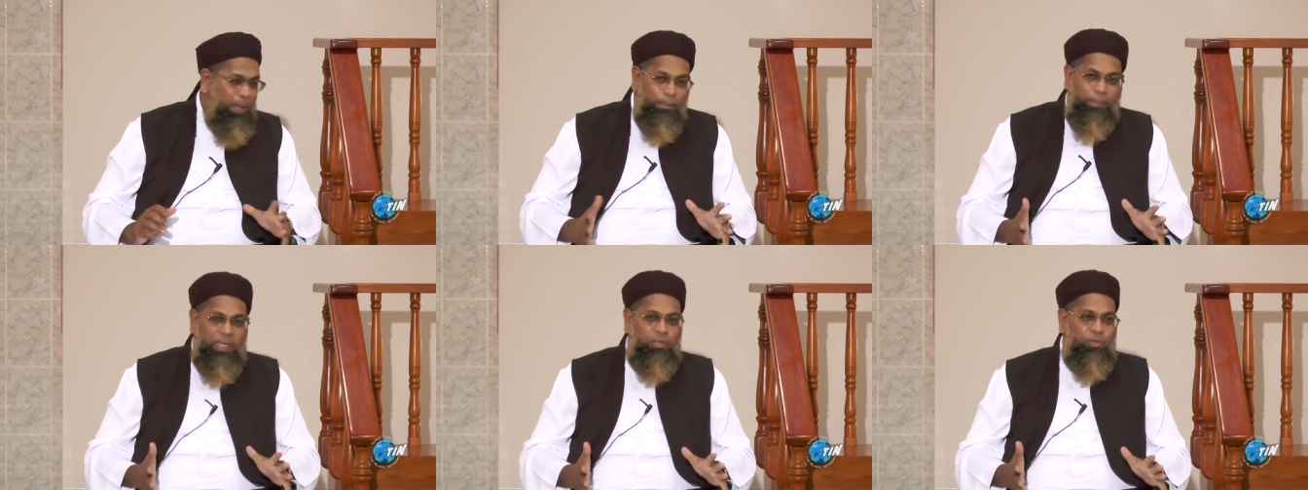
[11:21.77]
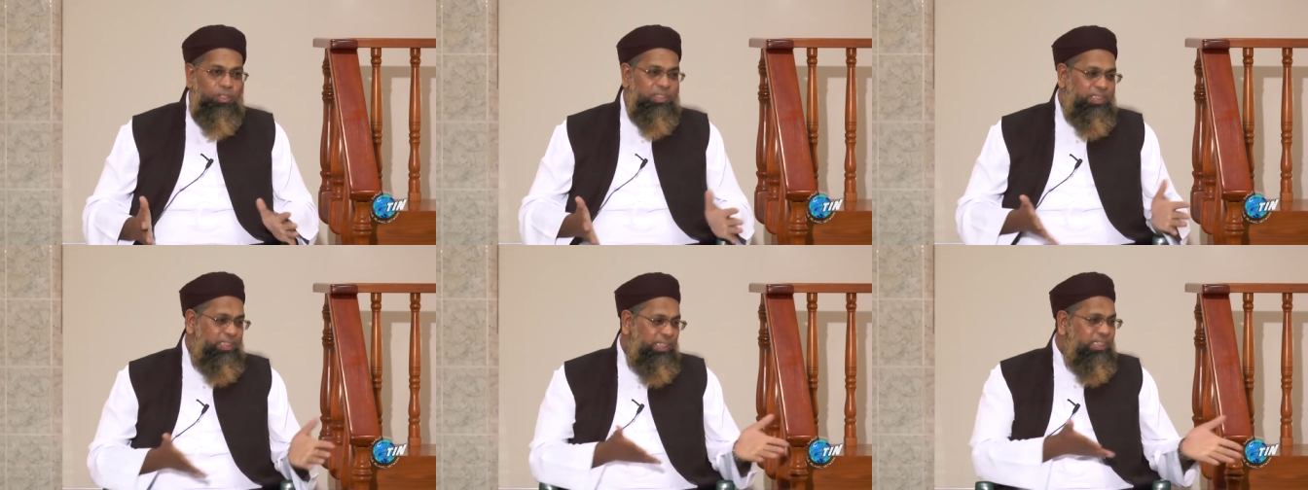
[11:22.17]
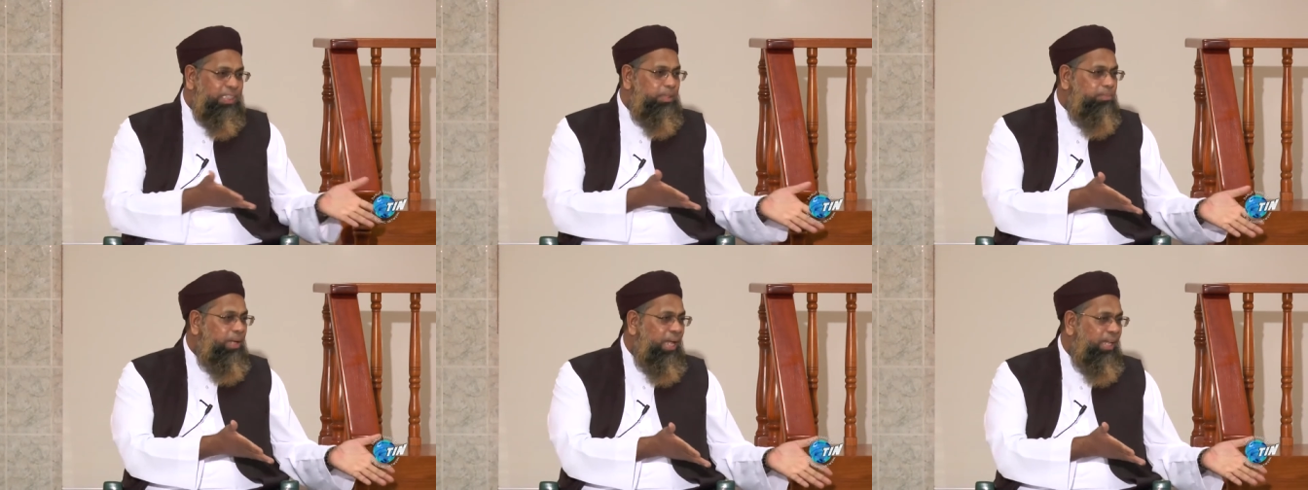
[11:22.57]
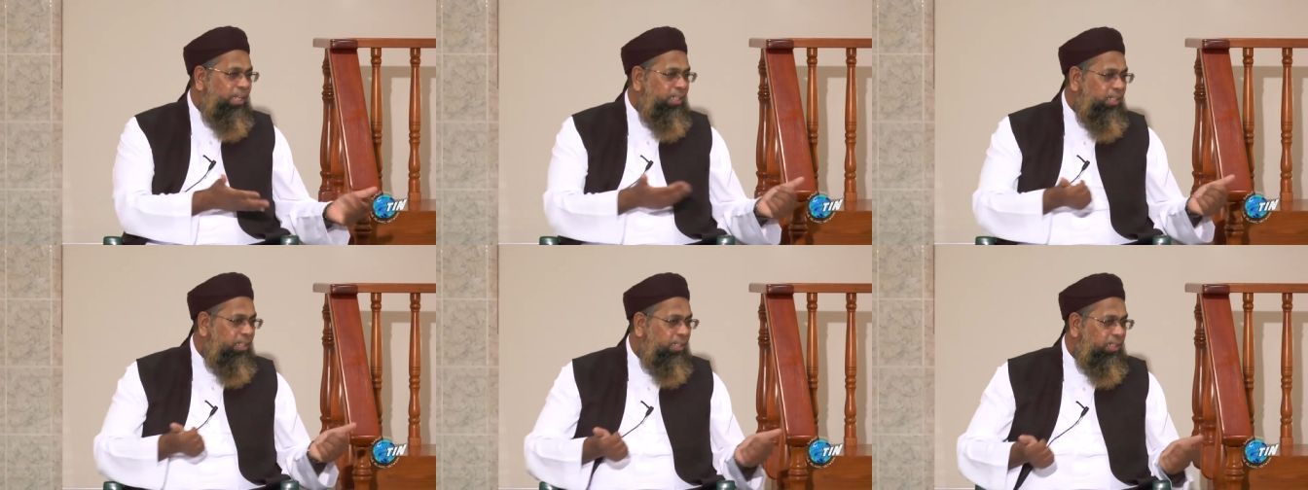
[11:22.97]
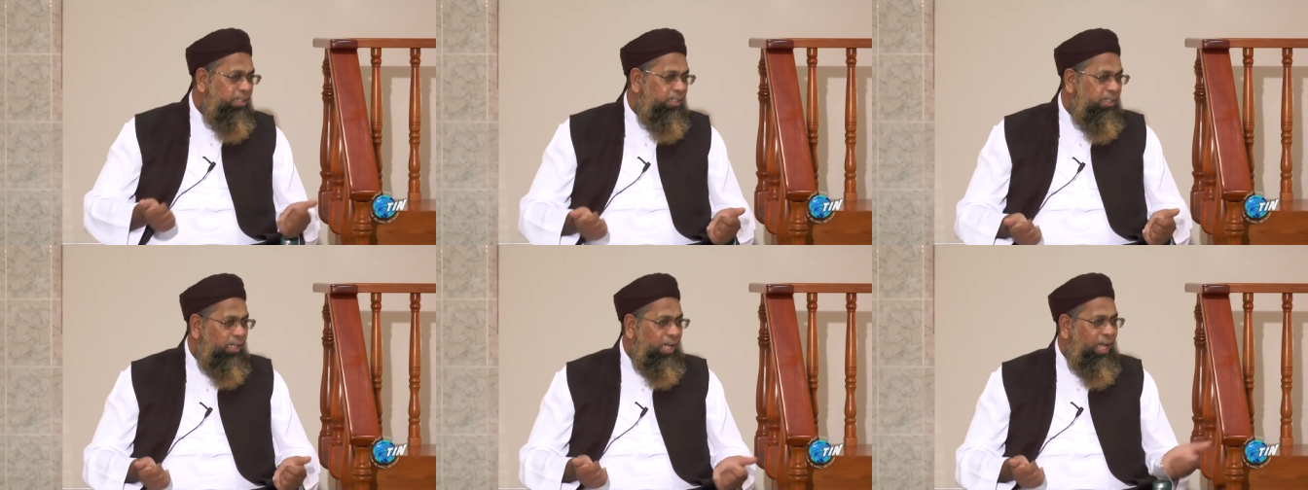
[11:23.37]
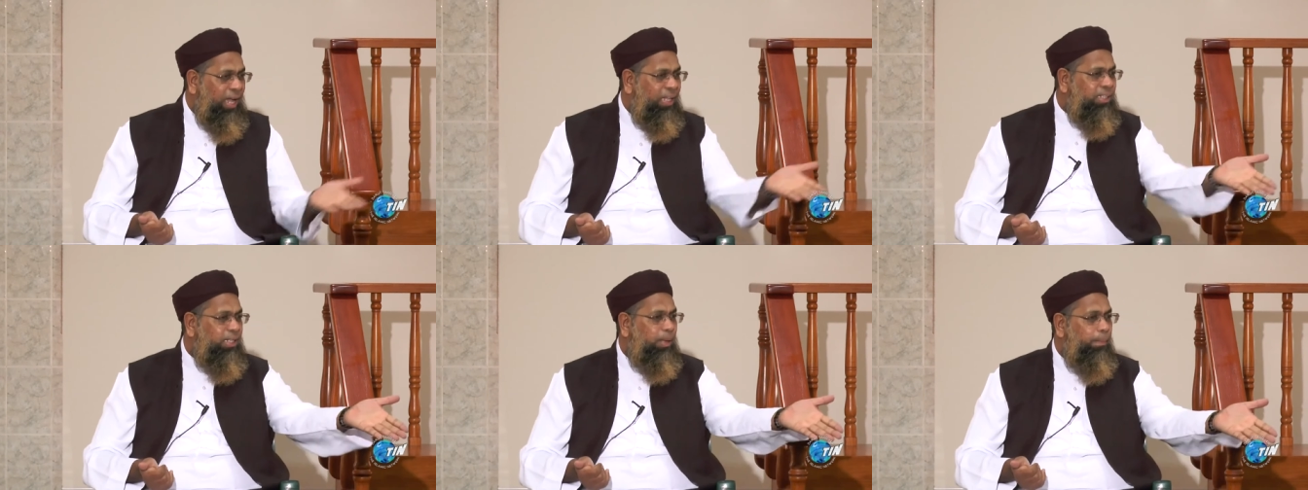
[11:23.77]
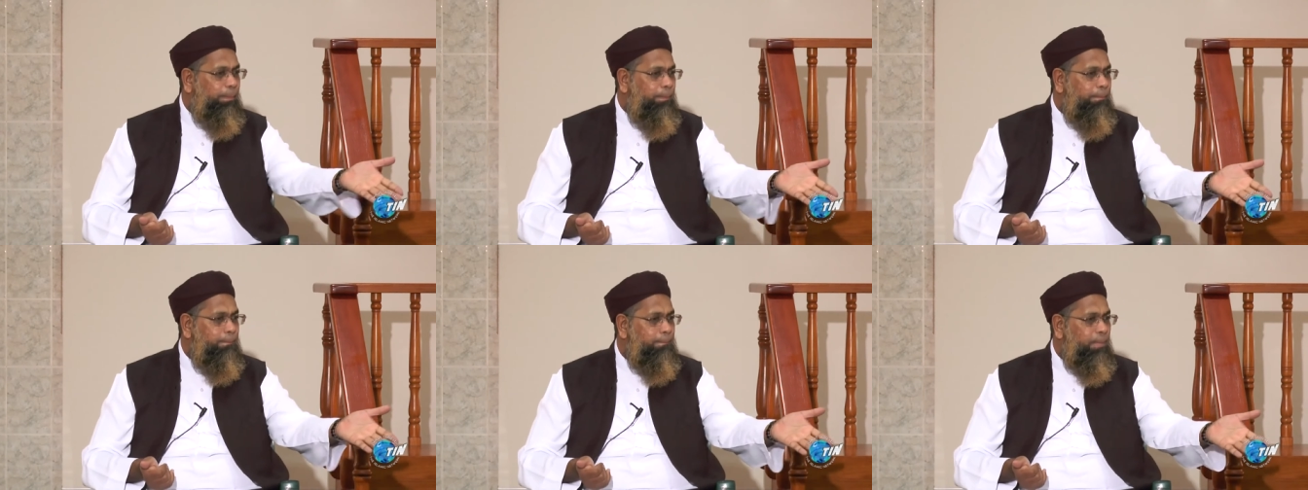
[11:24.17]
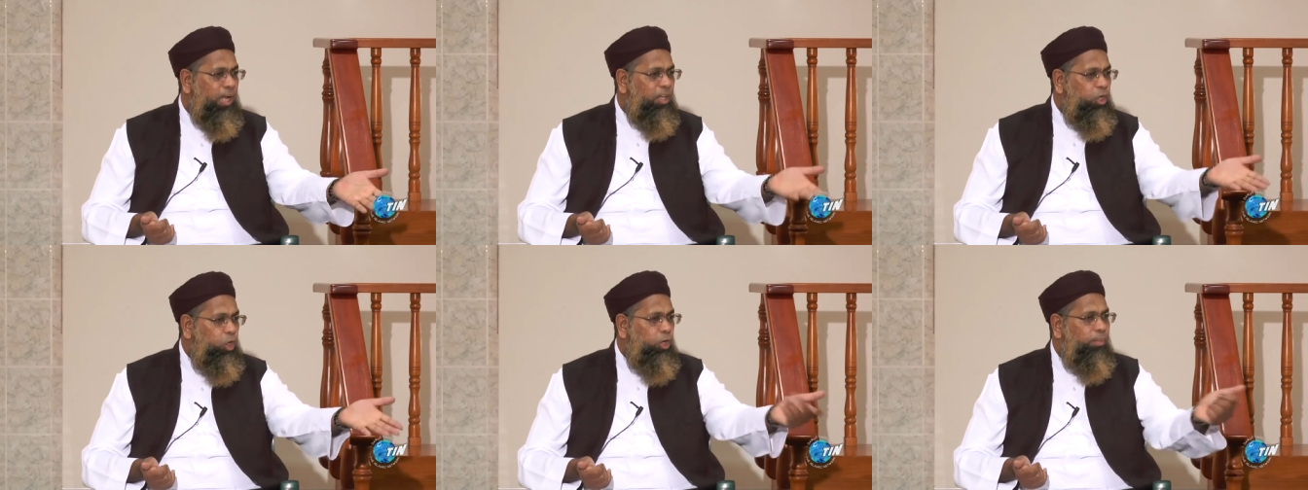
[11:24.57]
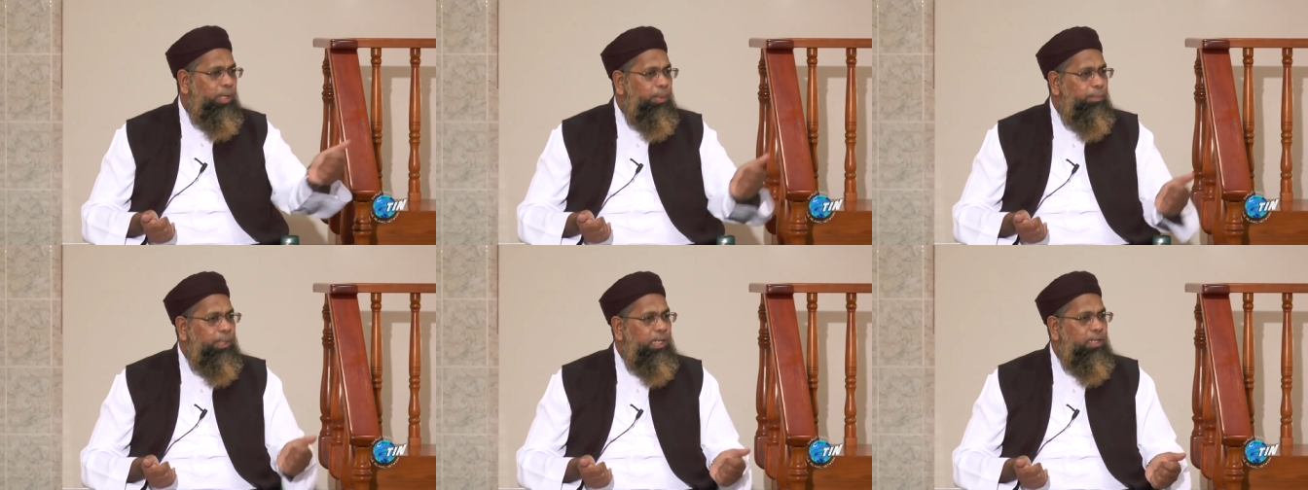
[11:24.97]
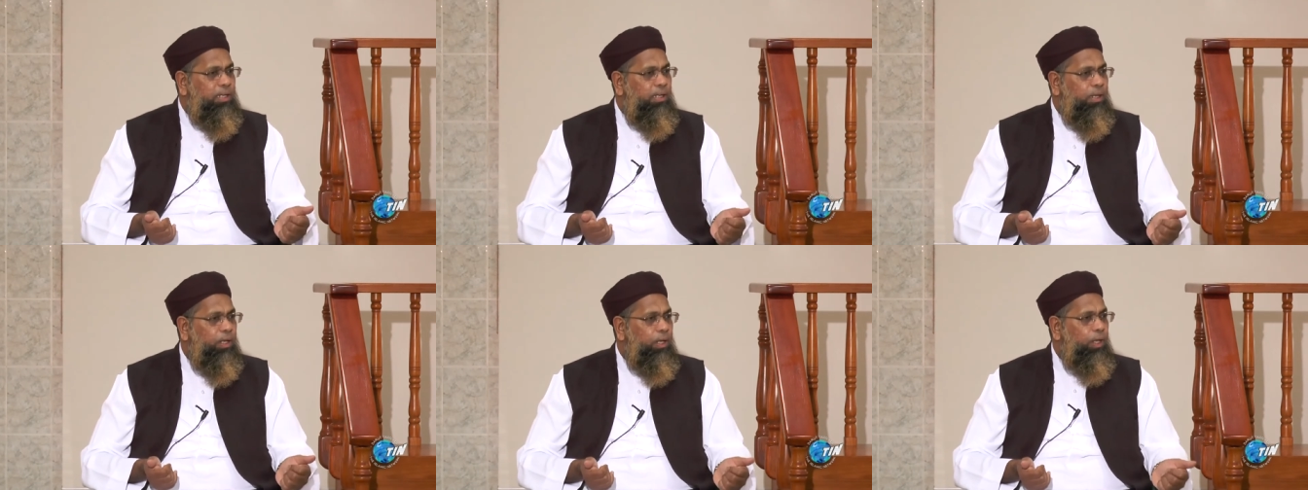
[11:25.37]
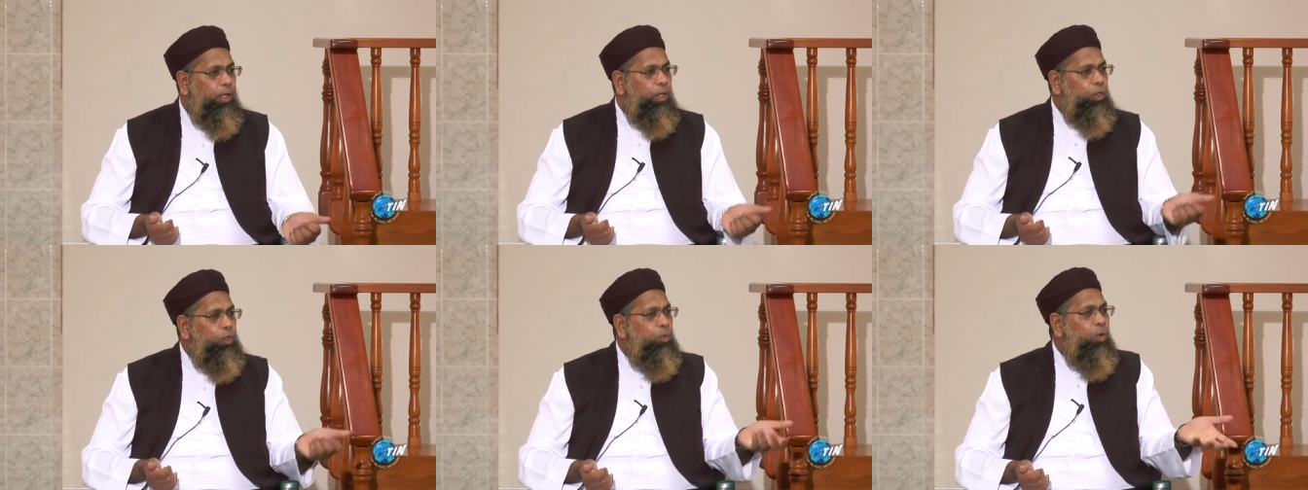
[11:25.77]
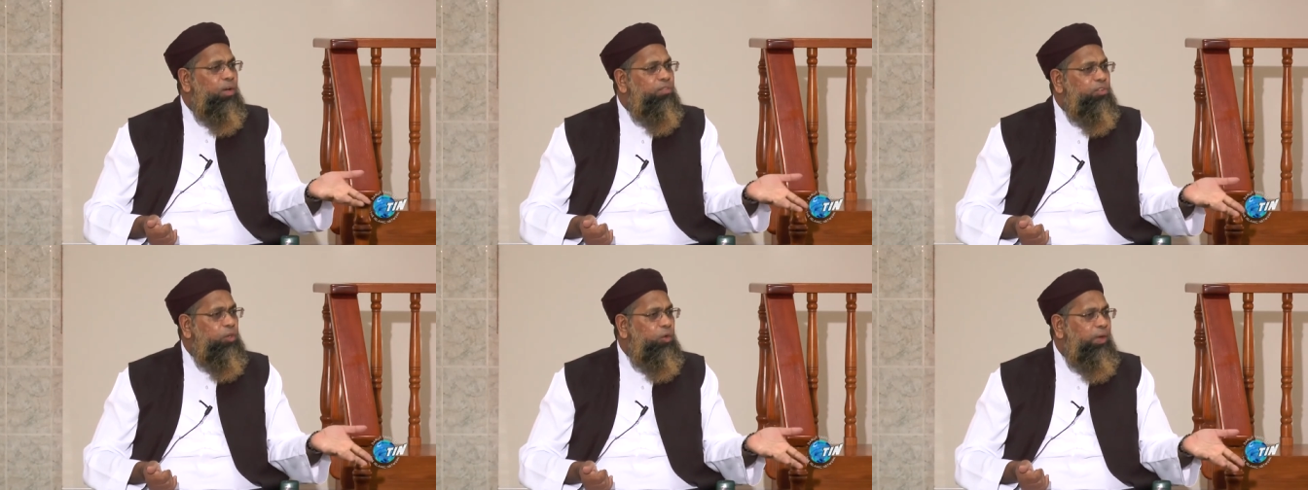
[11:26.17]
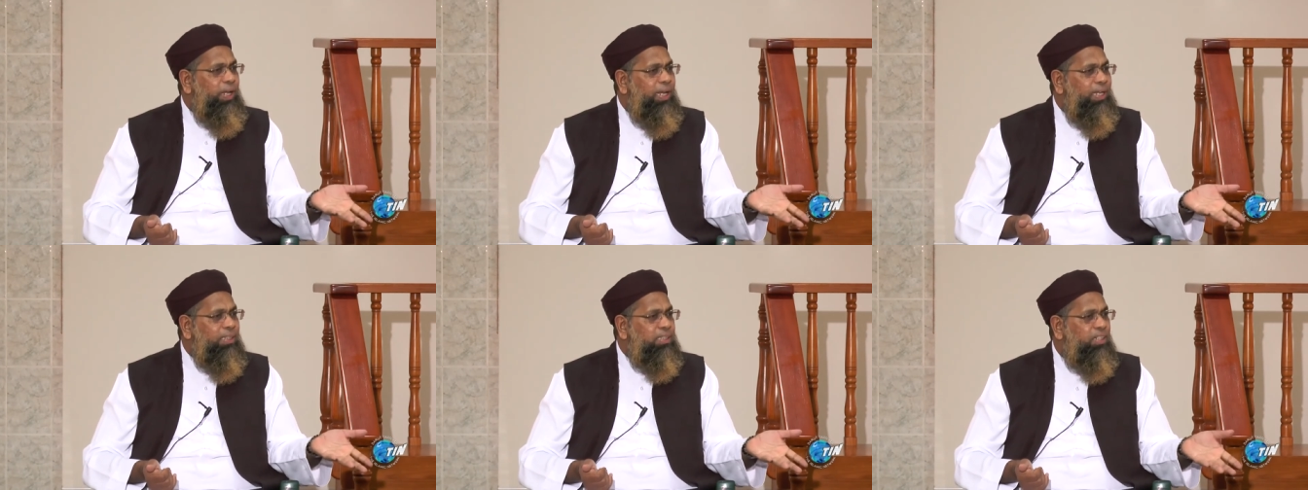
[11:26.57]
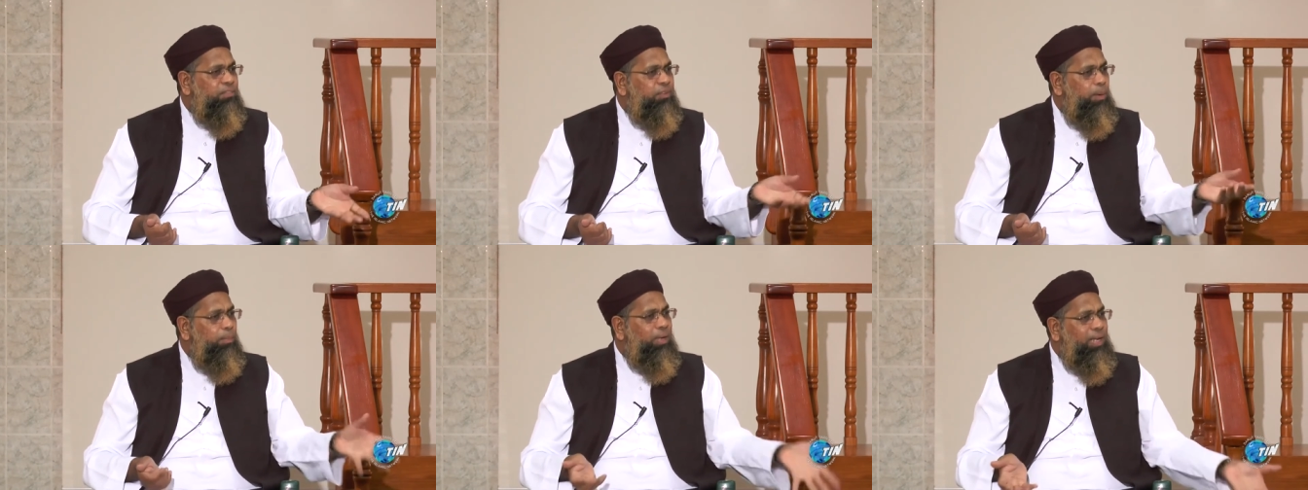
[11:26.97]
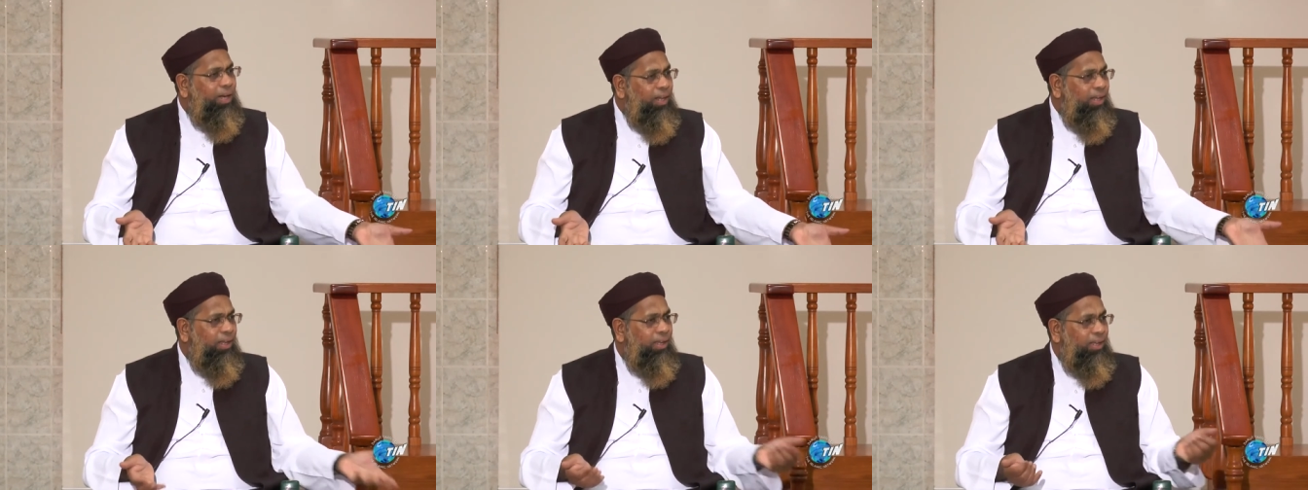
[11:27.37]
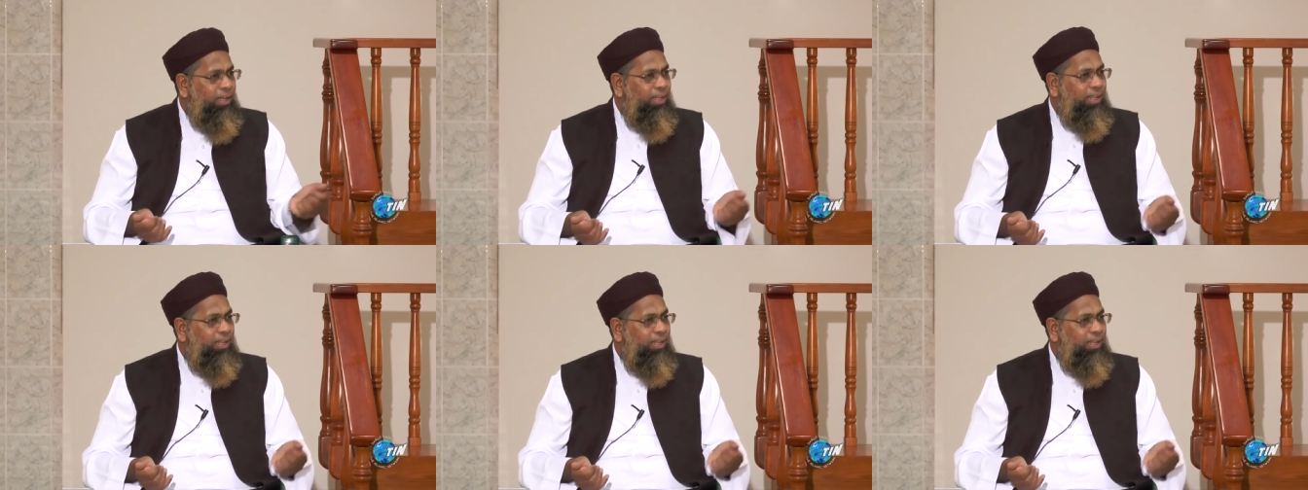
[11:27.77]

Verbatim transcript: Because this man, Adam, a human being, you have created from clay,